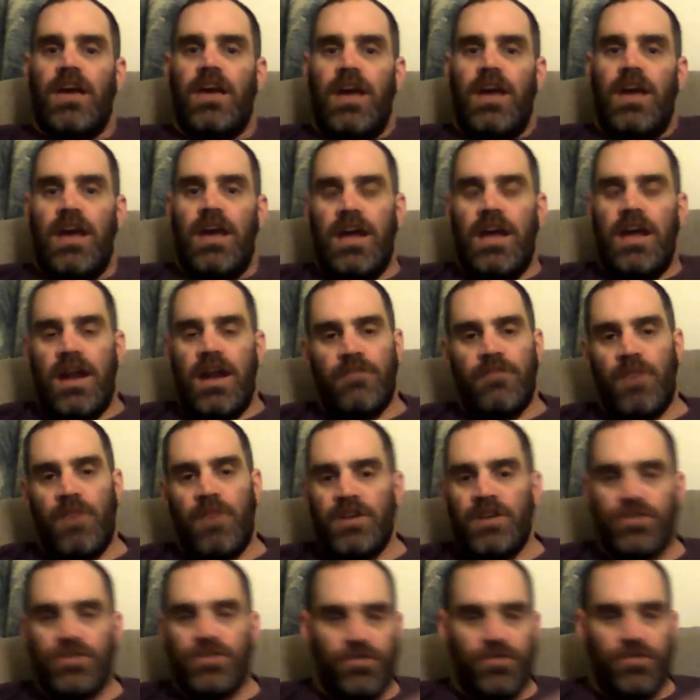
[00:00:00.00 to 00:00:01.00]
And
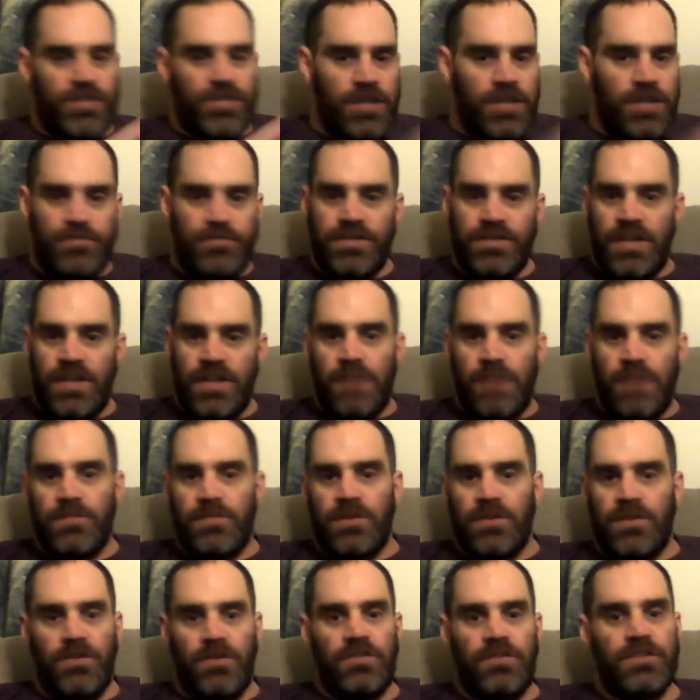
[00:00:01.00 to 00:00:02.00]
everybody's so
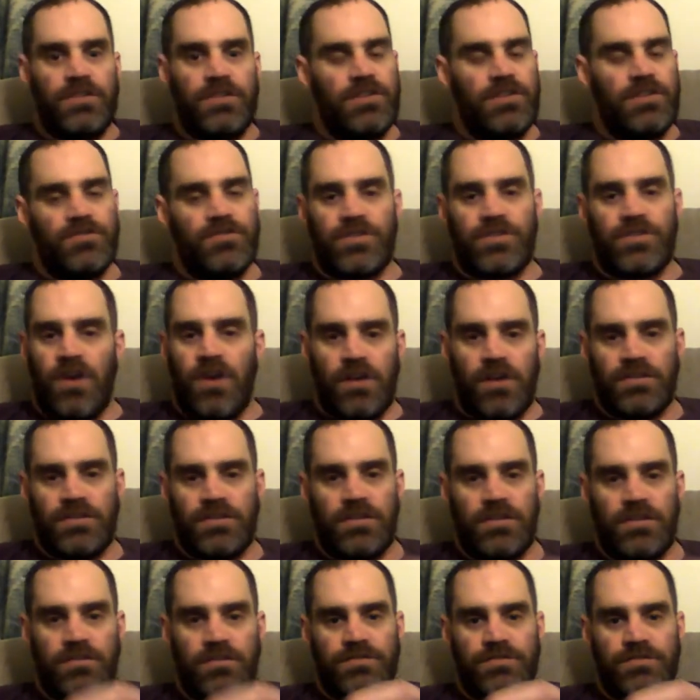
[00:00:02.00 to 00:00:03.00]
skeptical in the used car
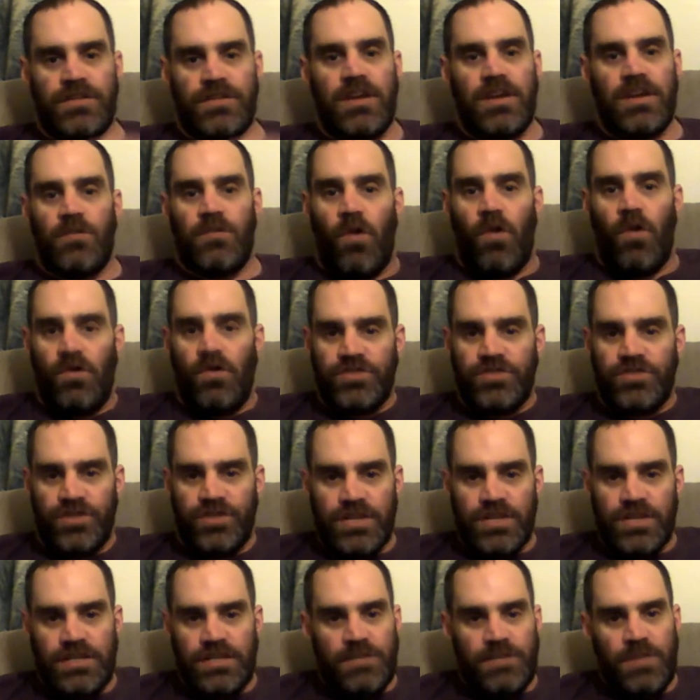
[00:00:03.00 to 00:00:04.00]
sales thing. We're all
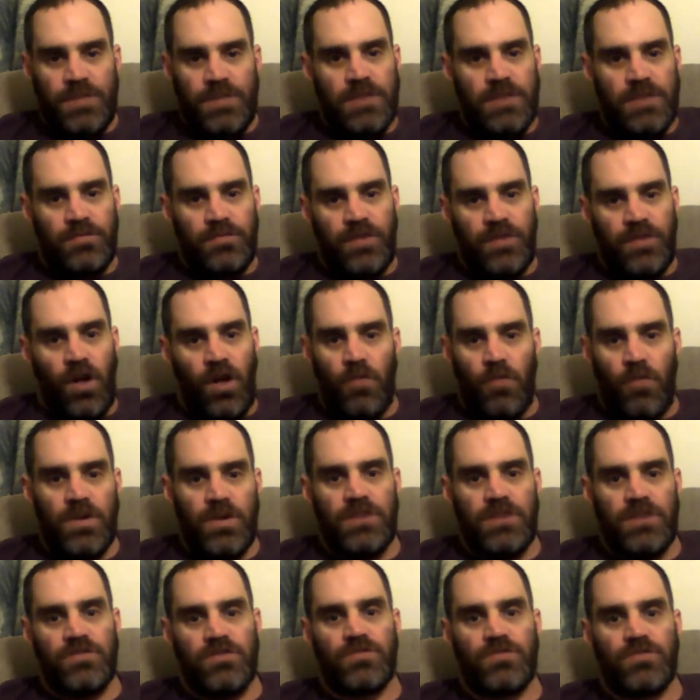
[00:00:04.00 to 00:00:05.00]
sleazy people that all we
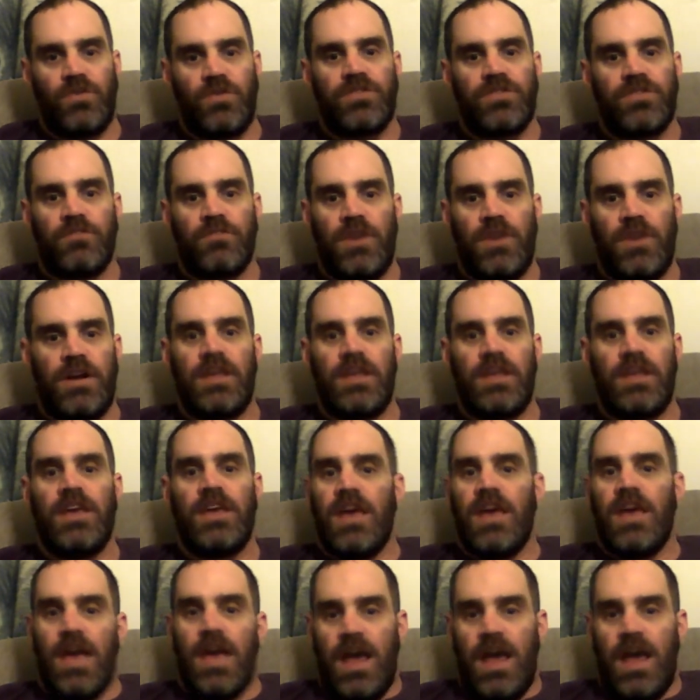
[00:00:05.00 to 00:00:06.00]
do is want their money.
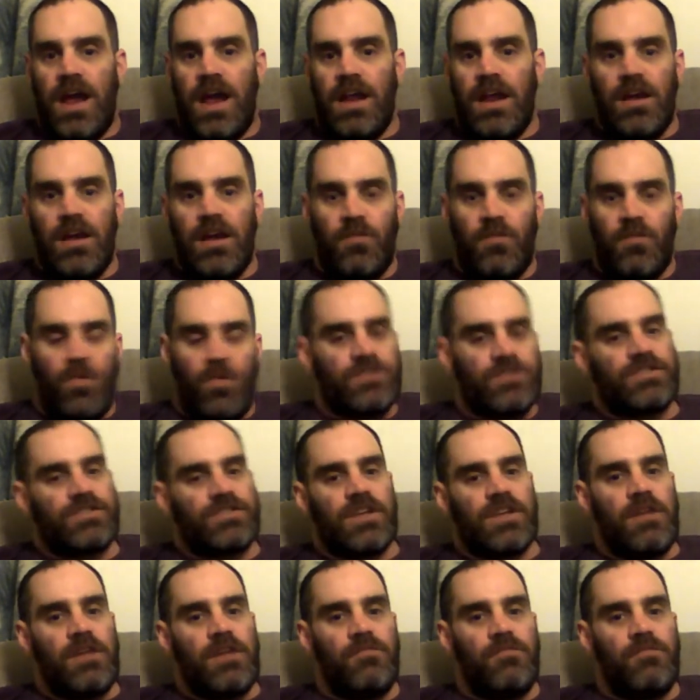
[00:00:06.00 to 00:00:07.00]
And once
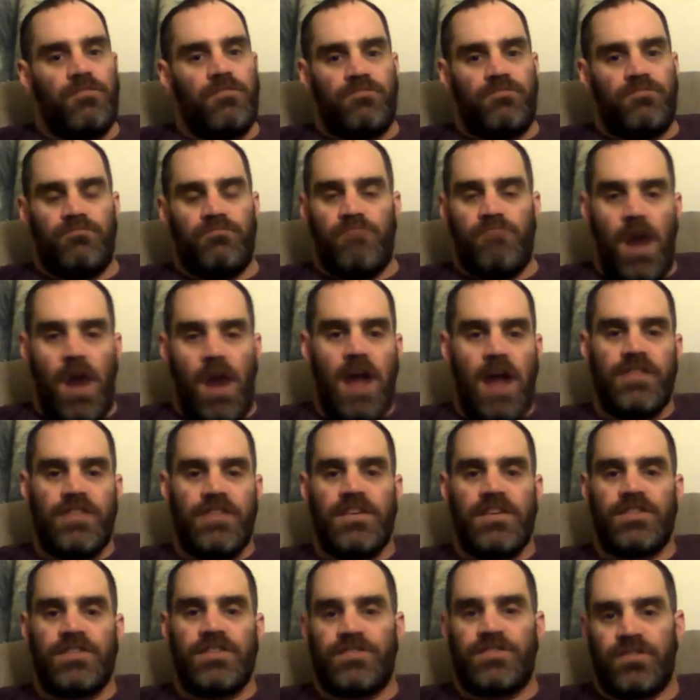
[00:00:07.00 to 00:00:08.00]
they buy
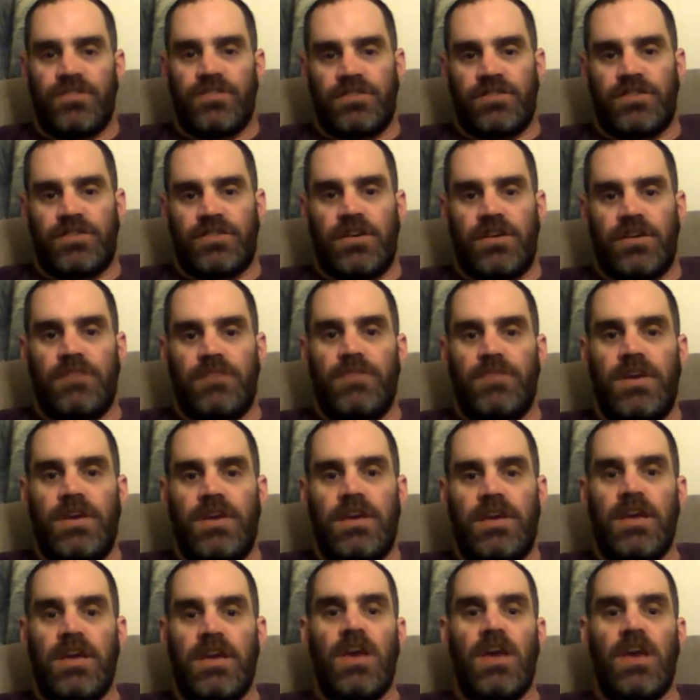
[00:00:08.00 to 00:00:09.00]
this, it's going to
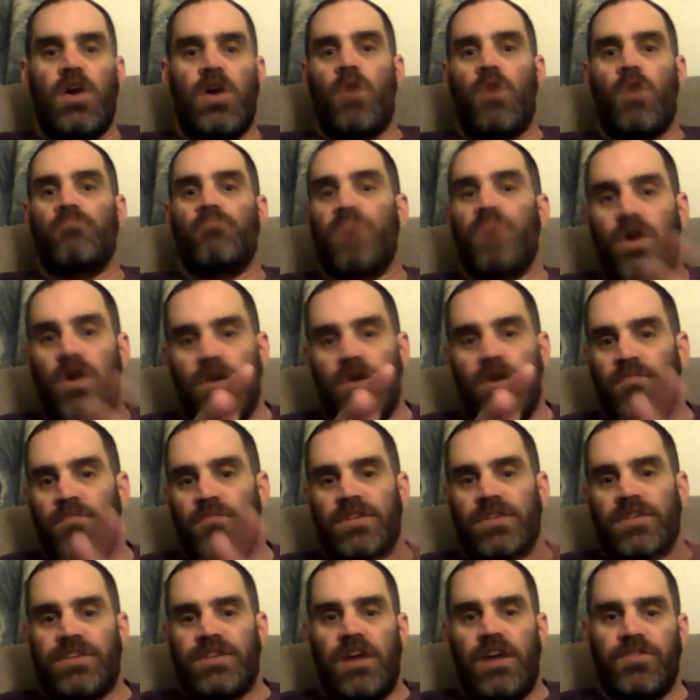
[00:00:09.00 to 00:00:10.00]
be boom,
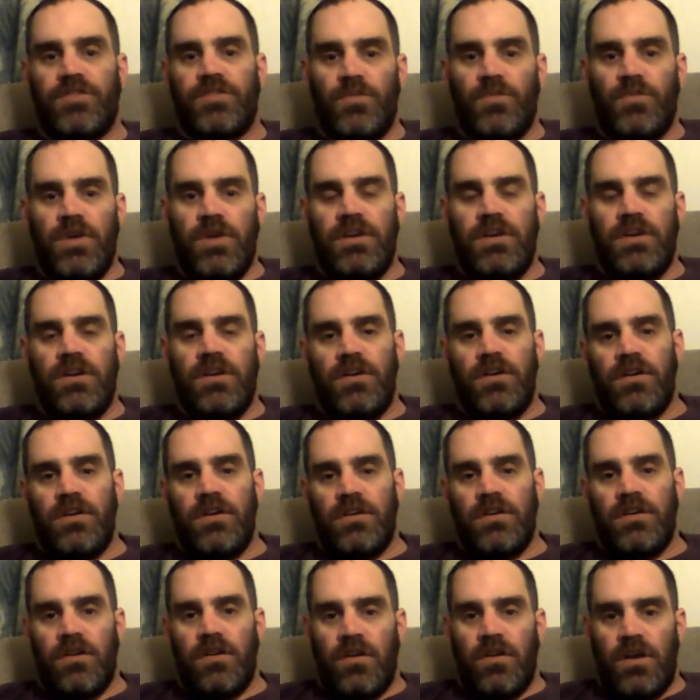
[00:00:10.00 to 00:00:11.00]
it's out the window
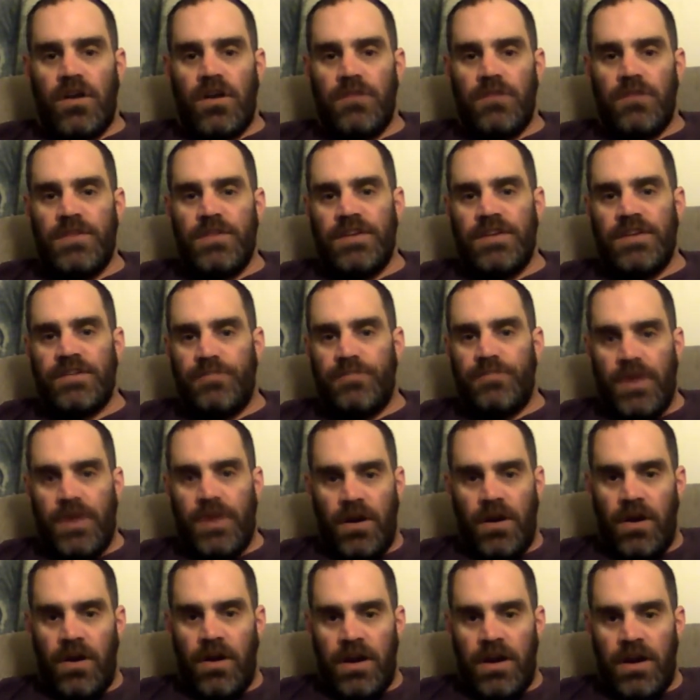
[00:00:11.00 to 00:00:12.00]
and you're going to be
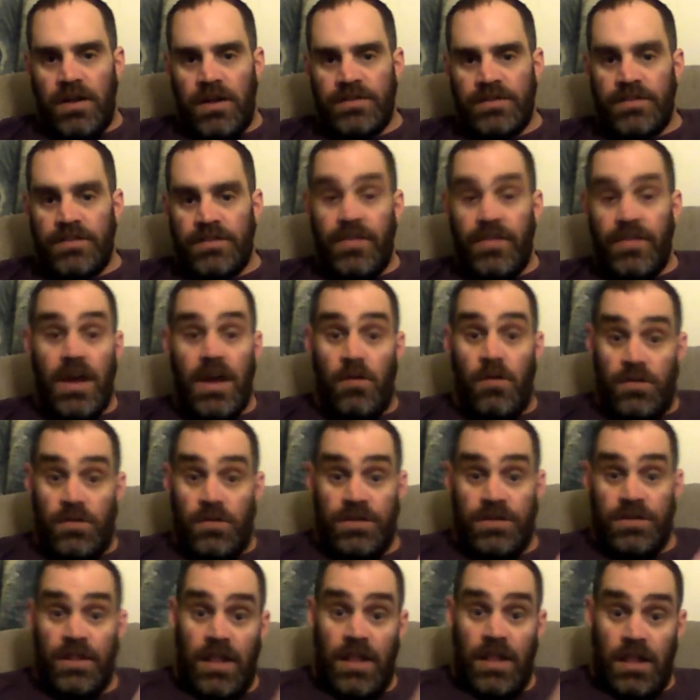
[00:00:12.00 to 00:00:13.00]
disappearing and stuff like that,
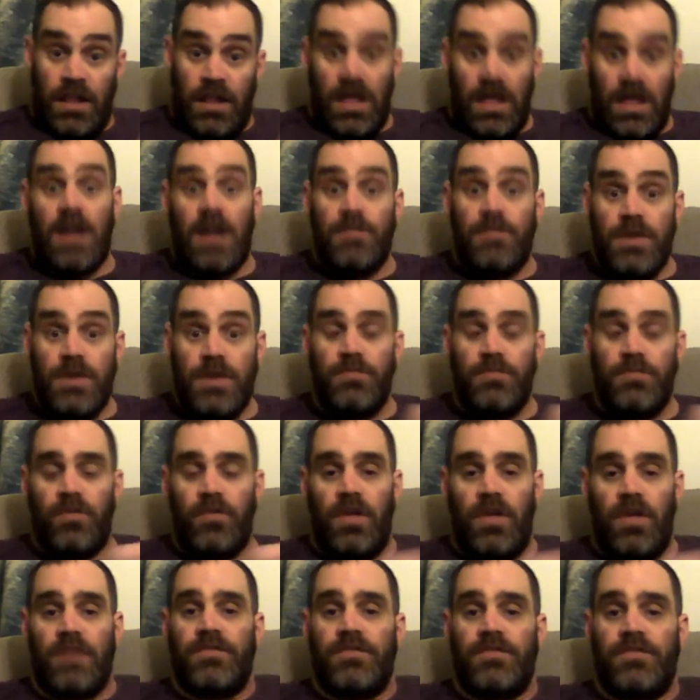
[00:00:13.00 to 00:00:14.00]
which a lot of
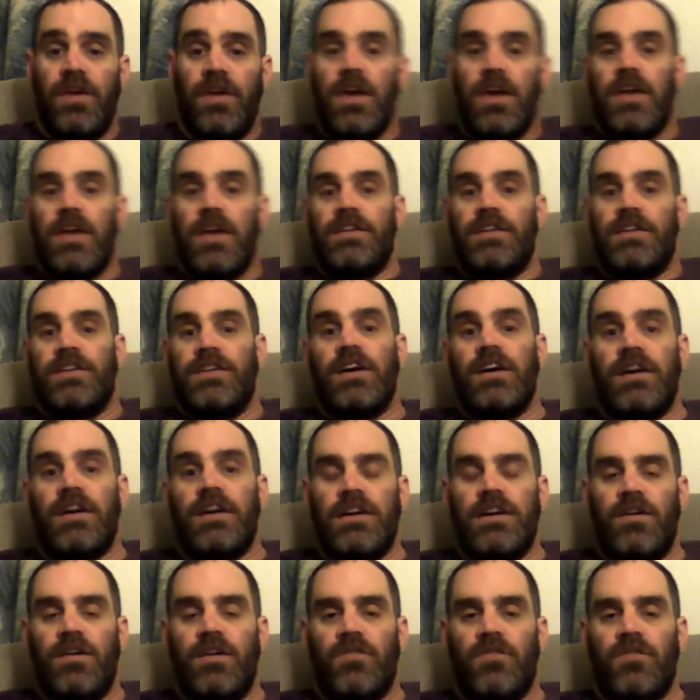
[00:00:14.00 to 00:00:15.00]
people have
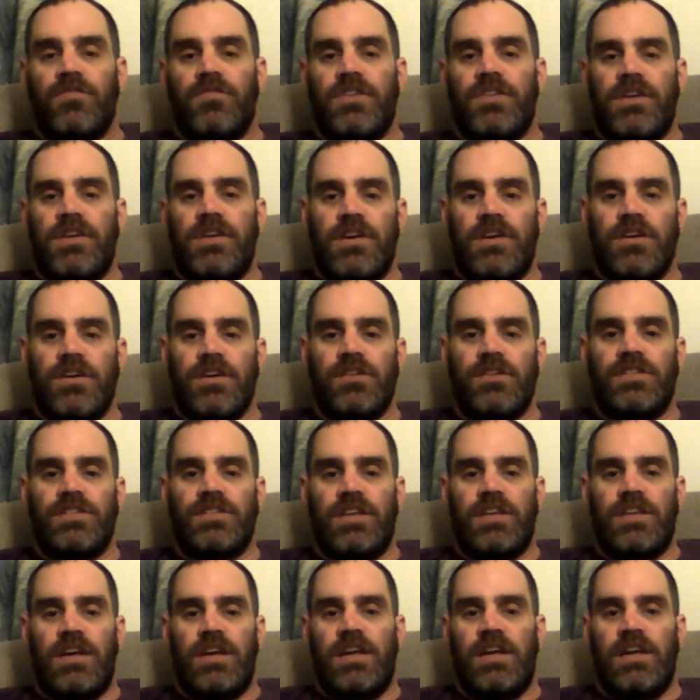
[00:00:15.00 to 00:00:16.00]
done over the years,
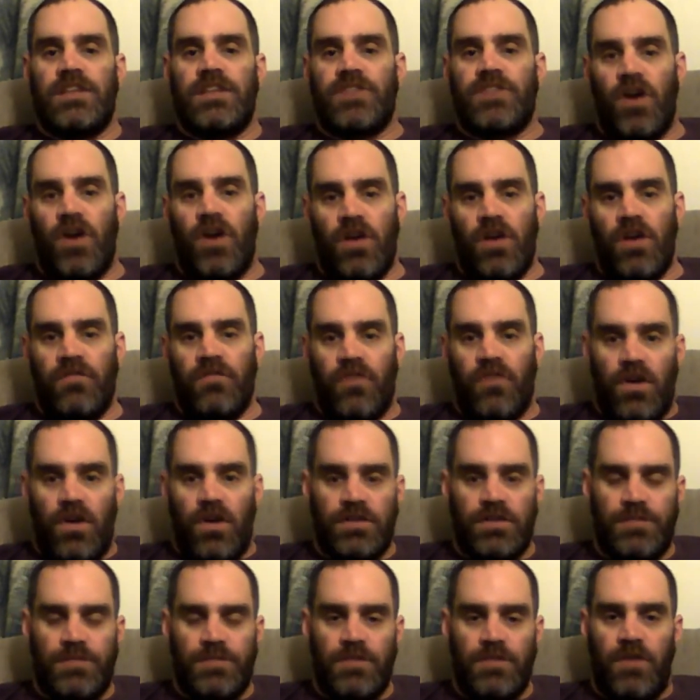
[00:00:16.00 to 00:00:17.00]
and it's hard for
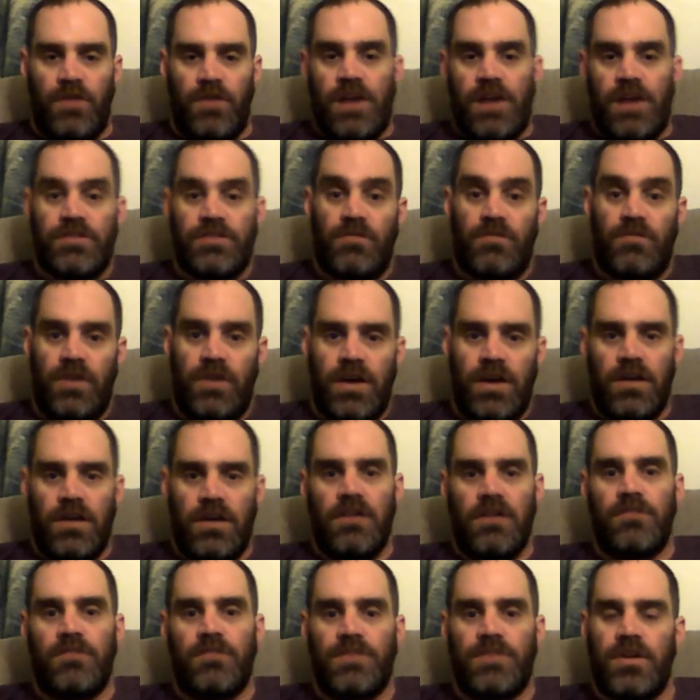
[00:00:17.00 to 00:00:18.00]
us people actually want to
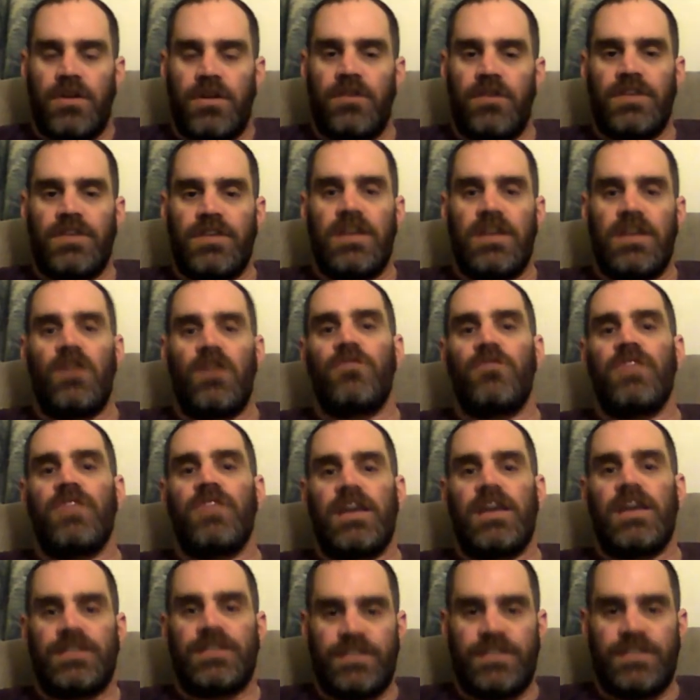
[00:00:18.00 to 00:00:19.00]
help, you know, to get over
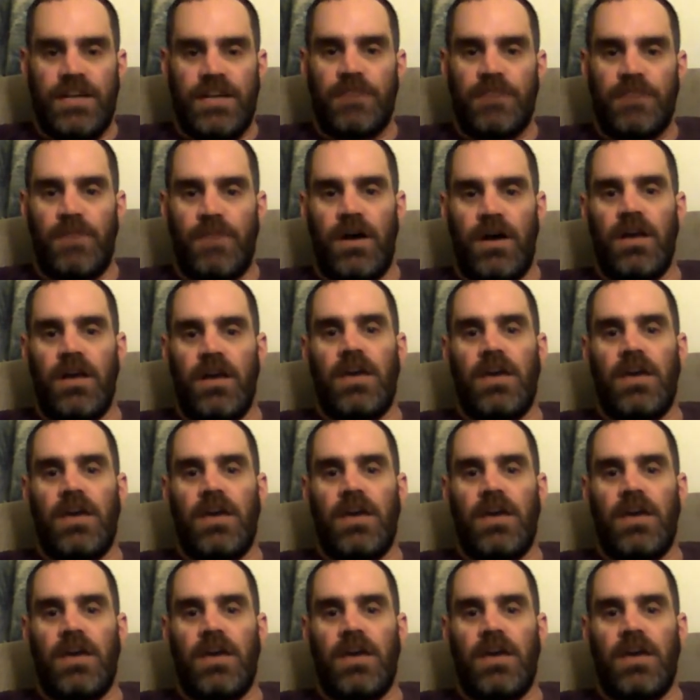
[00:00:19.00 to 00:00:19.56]
that stigma.